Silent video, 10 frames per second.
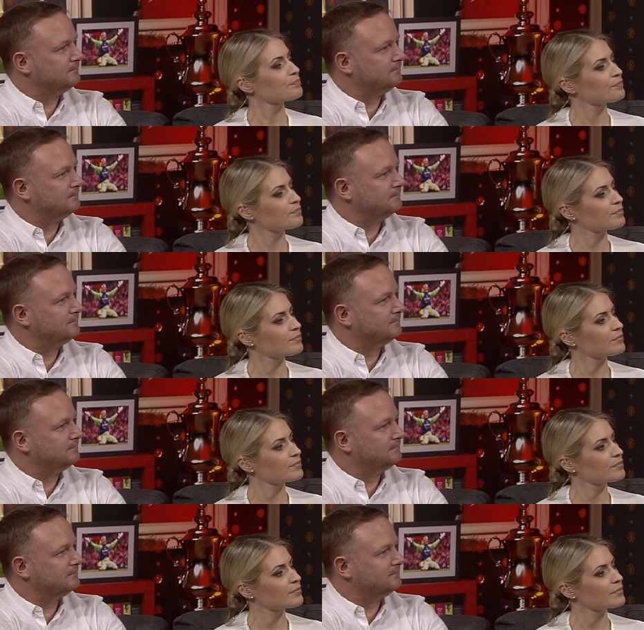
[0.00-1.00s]

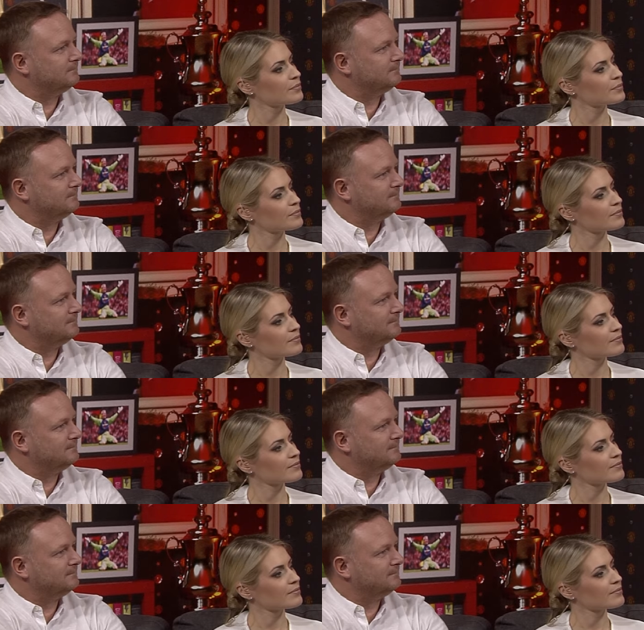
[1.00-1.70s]
Nobody speaks.